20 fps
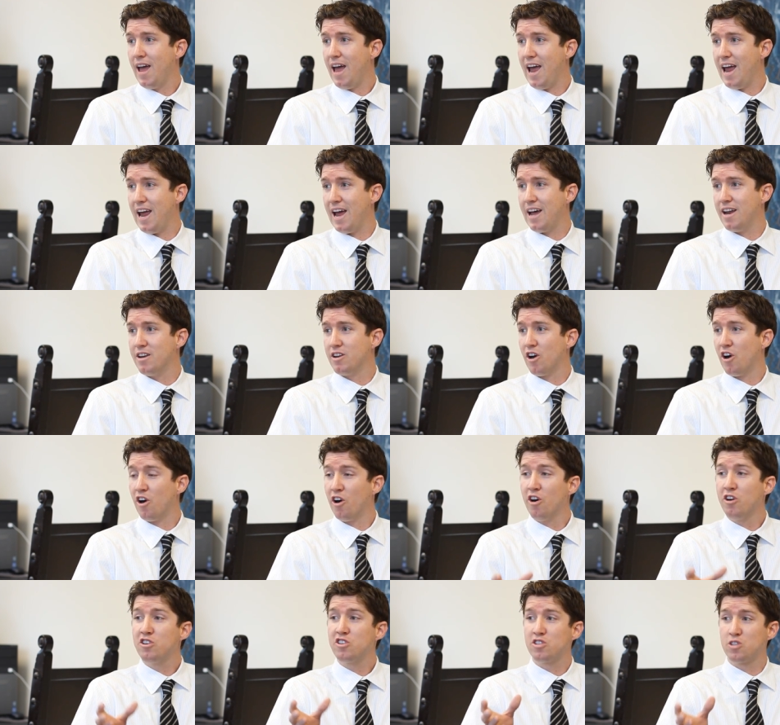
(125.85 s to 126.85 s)
and
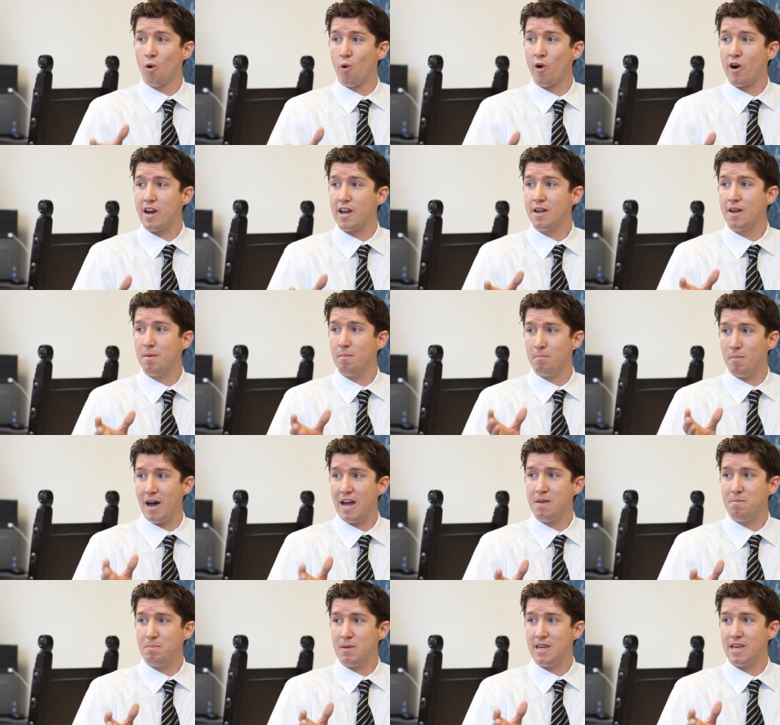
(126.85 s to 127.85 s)
her story
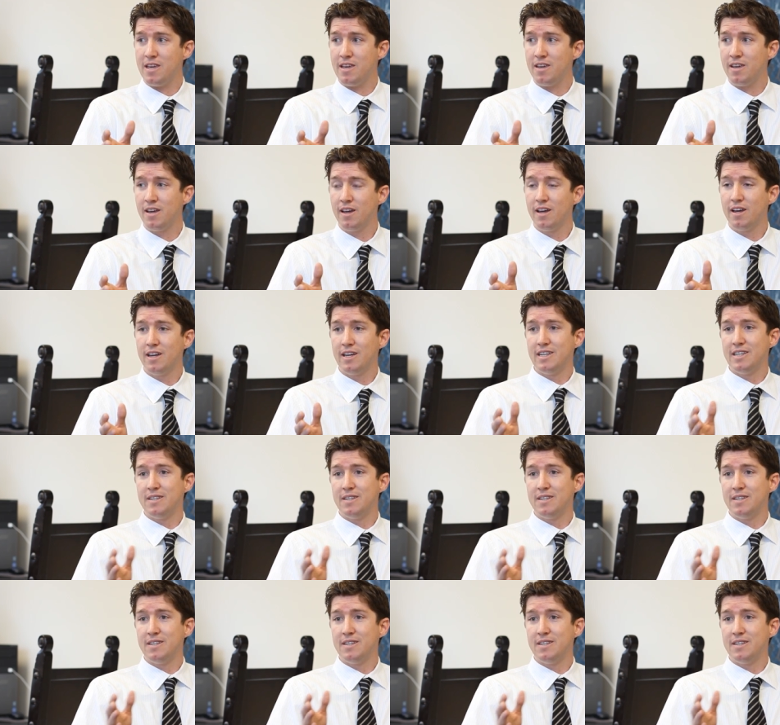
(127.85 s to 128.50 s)
might be